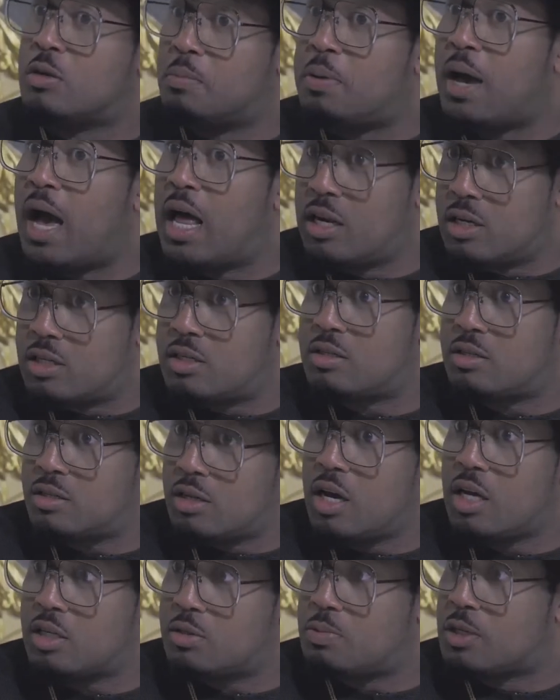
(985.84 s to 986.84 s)
it a palace.
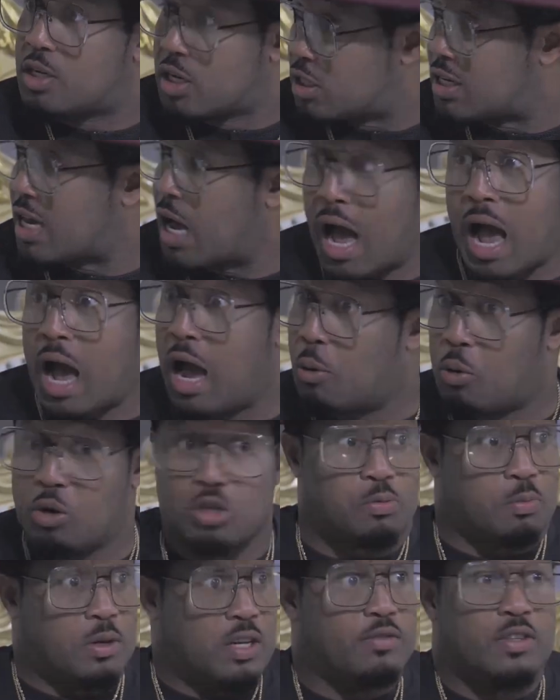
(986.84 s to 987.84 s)
Yes, because I
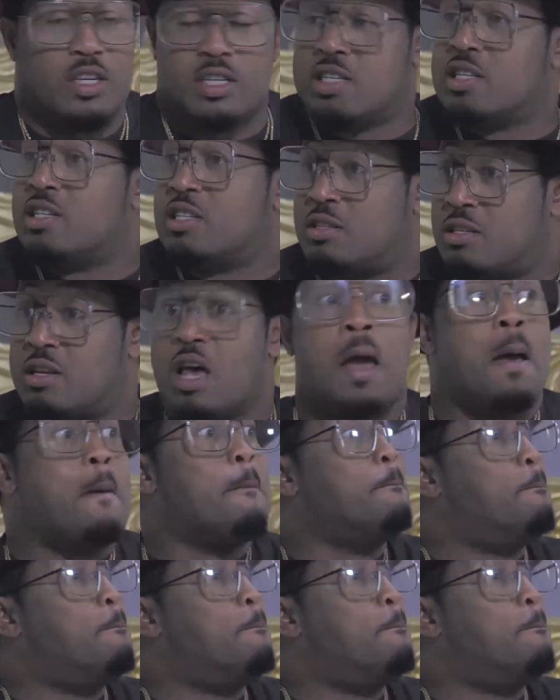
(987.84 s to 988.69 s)
want to believe this is